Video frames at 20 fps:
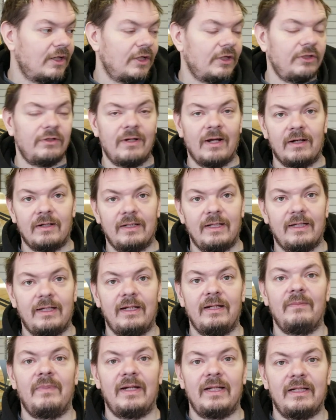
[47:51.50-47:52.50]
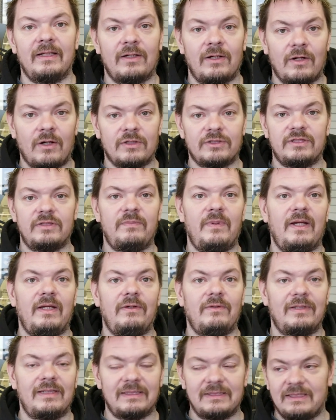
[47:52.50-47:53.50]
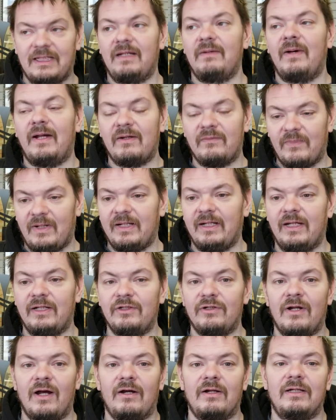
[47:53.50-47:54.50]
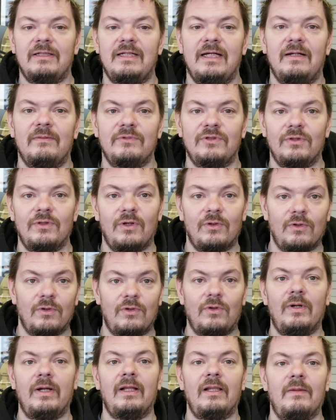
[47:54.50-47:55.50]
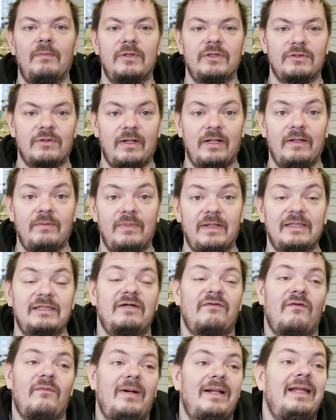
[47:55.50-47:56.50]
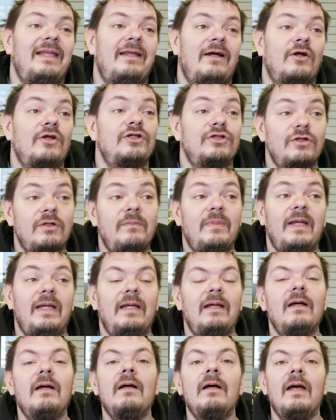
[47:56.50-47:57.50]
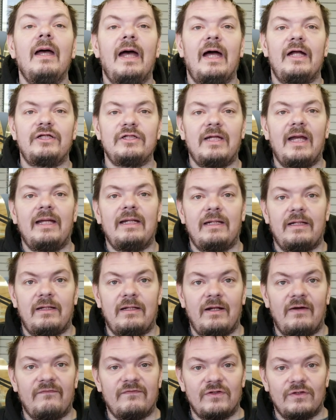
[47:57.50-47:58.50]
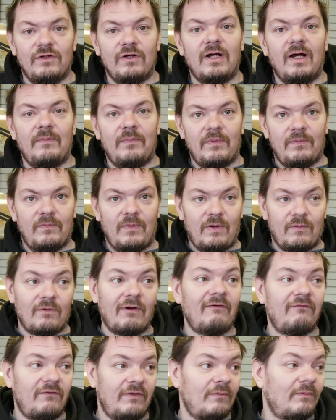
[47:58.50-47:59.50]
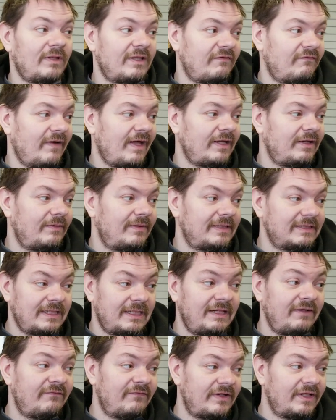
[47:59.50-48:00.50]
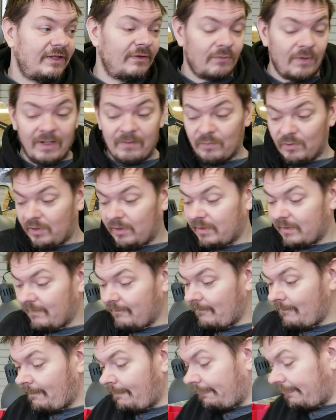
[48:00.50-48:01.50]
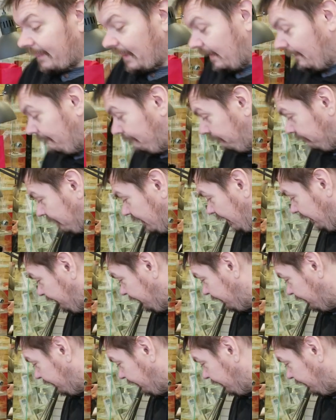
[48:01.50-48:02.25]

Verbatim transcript: You're not going to get anybody at an auction to pay you an insane amount of money, and you're not going to take them to a local coin club and trade them because everybody there should be educated enough to look up roughly what the value is. And even in the Red Book, if